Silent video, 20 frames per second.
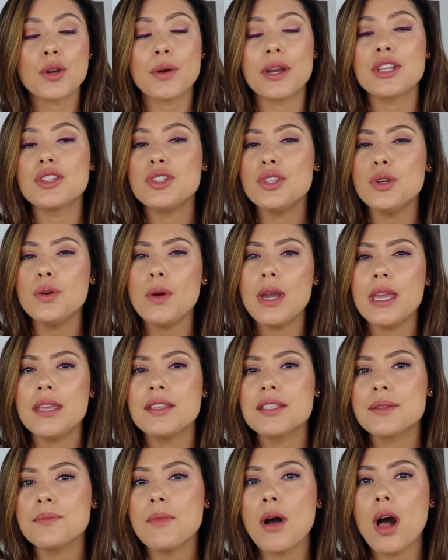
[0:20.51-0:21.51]
or I do a
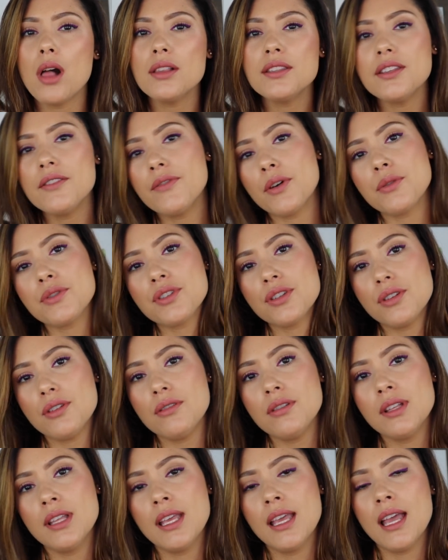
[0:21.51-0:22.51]
small
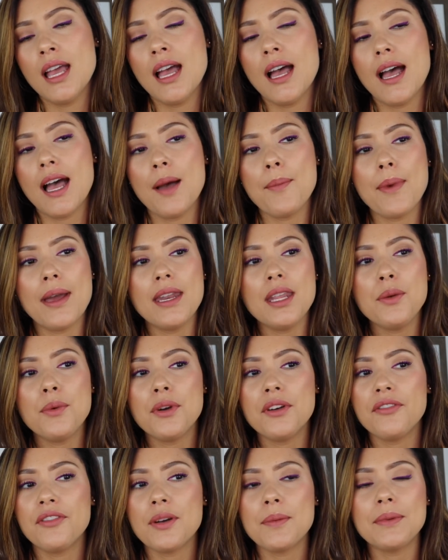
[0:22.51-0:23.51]
devotional,
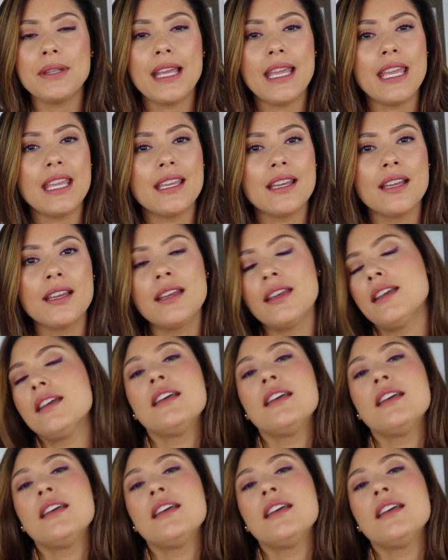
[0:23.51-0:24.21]
anywhere from like